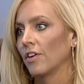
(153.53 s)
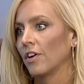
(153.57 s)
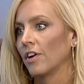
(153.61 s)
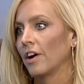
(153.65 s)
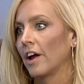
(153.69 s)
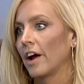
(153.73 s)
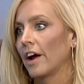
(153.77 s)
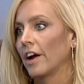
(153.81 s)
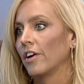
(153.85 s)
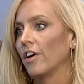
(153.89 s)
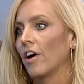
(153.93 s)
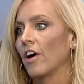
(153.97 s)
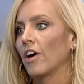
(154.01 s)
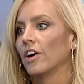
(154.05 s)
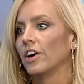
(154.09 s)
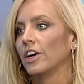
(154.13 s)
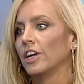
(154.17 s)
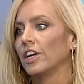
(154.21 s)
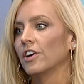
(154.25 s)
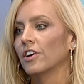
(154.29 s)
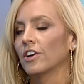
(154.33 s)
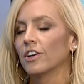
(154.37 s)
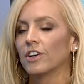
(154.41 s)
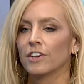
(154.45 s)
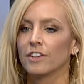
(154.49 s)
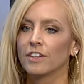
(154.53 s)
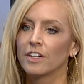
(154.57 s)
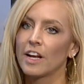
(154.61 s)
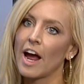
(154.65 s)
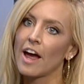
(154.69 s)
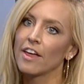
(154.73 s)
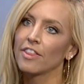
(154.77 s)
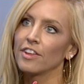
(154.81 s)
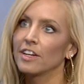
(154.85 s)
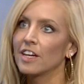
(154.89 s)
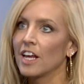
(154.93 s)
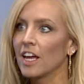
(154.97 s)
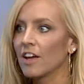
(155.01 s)
And I had already heard
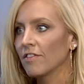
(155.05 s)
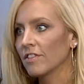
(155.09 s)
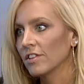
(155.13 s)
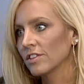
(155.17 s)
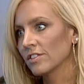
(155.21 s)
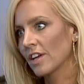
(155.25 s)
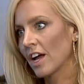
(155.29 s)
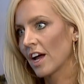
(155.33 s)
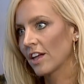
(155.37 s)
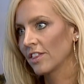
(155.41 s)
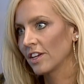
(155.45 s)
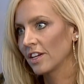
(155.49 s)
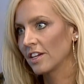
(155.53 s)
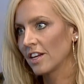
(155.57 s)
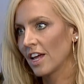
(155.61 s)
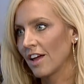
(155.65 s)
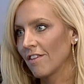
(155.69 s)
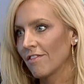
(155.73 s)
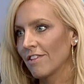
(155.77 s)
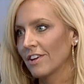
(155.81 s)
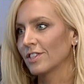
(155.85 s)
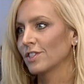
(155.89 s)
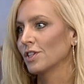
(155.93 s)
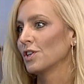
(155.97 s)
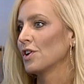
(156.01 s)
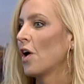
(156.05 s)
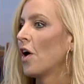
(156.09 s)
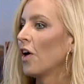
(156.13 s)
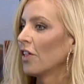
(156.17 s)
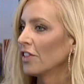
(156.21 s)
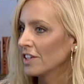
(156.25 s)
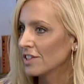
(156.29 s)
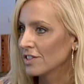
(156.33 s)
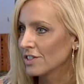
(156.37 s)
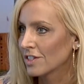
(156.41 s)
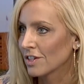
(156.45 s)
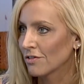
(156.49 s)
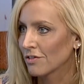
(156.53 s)
Cathy Davis, and all
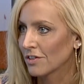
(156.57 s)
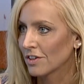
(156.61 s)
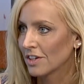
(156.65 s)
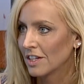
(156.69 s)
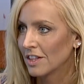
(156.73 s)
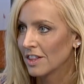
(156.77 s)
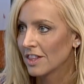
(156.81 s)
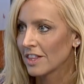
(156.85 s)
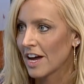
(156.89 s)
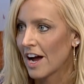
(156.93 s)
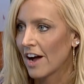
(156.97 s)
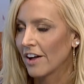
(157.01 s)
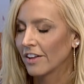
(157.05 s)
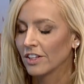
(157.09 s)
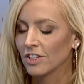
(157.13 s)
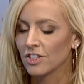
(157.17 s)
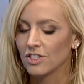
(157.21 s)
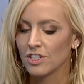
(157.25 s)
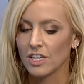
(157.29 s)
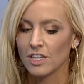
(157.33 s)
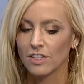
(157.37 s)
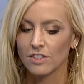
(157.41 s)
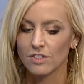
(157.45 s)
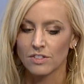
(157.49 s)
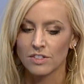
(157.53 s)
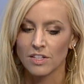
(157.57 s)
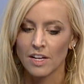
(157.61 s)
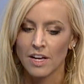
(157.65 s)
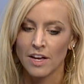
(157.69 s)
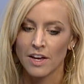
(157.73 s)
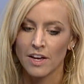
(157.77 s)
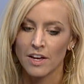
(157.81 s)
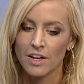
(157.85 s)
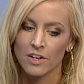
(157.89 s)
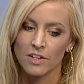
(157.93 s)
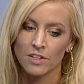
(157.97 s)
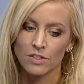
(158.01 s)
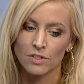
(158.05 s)
these different anthologies.
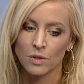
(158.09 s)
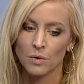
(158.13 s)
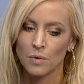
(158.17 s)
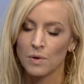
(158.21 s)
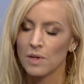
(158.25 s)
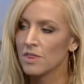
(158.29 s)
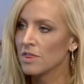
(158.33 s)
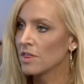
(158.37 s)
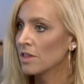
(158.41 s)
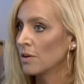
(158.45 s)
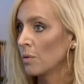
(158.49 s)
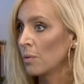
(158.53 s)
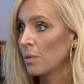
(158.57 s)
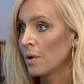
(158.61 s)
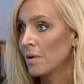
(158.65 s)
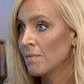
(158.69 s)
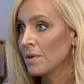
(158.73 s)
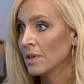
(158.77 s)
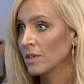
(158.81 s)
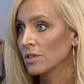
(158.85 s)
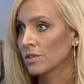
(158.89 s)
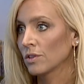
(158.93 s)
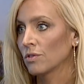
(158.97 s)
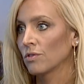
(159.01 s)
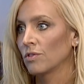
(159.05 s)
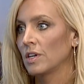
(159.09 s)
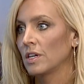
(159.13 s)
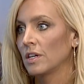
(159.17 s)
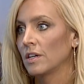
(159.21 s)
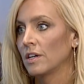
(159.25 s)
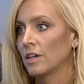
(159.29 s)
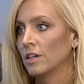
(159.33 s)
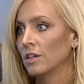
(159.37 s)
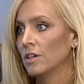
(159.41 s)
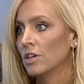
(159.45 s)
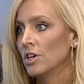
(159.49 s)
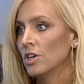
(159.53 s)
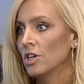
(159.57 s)
So in the women's
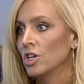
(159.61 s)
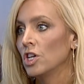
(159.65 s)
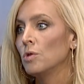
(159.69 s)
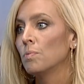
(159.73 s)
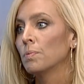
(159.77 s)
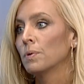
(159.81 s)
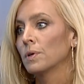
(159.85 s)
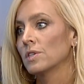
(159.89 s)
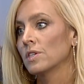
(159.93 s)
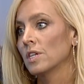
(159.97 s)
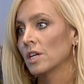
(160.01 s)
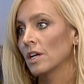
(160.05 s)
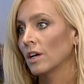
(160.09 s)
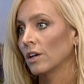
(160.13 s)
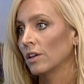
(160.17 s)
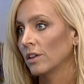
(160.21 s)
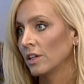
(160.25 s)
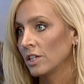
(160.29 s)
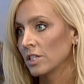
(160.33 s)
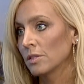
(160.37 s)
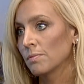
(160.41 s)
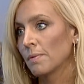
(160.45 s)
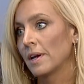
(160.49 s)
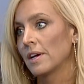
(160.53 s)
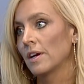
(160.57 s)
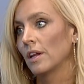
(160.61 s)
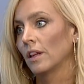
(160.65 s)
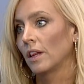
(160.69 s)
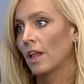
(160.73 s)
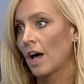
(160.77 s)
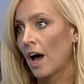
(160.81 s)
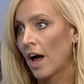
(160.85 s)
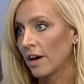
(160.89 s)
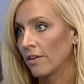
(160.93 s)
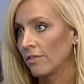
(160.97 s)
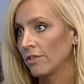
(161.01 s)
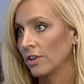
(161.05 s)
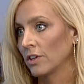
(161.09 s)
arena, you particularly spend a
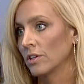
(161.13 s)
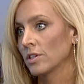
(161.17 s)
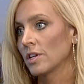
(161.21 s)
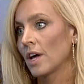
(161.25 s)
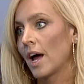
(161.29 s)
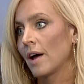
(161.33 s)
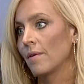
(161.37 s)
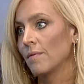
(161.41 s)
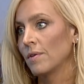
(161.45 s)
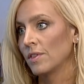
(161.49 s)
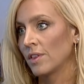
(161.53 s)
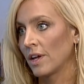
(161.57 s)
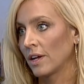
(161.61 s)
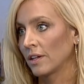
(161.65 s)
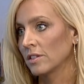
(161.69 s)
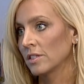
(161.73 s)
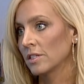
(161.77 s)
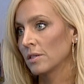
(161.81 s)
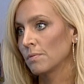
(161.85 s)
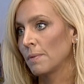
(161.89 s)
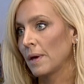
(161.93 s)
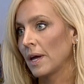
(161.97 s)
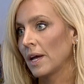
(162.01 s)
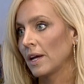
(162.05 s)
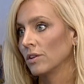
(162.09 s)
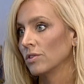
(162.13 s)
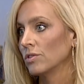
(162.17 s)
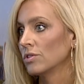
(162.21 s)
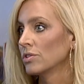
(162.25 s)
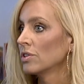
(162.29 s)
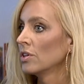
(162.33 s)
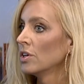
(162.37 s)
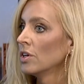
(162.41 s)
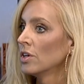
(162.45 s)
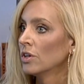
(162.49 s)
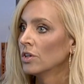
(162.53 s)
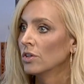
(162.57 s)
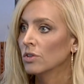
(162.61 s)
lot of your time in that space.
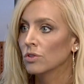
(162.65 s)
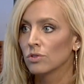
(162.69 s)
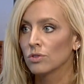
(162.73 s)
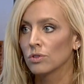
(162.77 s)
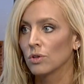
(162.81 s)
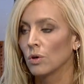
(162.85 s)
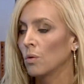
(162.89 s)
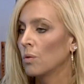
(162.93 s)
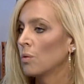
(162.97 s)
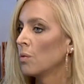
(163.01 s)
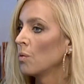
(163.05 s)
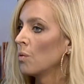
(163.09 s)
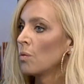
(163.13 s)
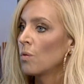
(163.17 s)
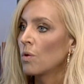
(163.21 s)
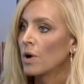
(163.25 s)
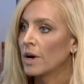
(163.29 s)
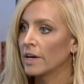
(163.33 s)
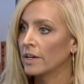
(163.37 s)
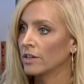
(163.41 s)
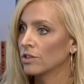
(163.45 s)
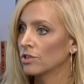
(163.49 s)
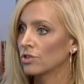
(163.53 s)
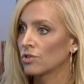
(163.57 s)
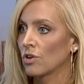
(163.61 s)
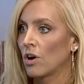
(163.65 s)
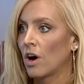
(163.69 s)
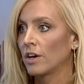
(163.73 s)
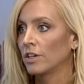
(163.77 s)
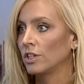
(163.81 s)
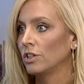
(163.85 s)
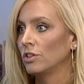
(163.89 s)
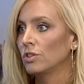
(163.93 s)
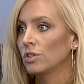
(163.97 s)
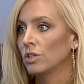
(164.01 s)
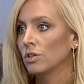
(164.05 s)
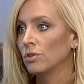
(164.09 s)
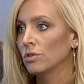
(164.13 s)
So what has drawn
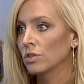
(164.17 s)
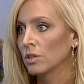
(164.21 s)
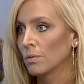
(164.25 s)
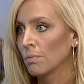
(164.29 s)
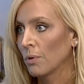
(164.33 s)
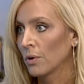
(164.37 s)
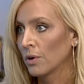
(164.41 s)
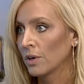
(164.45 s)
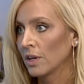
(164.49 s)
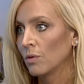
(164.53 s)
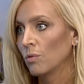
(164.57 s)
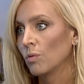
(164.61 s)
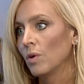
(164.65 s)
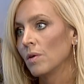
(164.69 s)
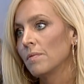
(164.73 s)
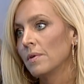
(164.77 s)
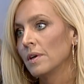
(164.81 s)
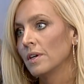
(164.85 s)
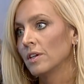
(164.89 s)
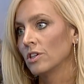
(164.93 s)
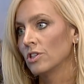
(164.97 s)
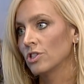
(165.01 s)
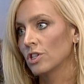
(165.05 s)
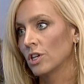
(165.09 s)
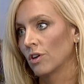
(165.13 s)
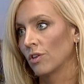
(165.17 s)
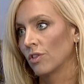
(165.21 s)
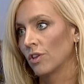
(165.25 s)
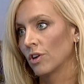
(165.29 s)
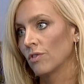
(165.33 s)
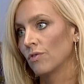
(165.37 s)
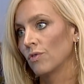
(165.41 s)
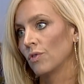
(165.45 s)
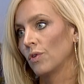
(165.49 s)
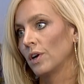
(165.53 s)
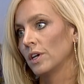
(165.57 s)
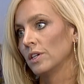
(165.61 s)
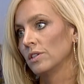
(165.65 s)
you to supporting women to share their
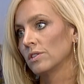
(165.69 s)
voice?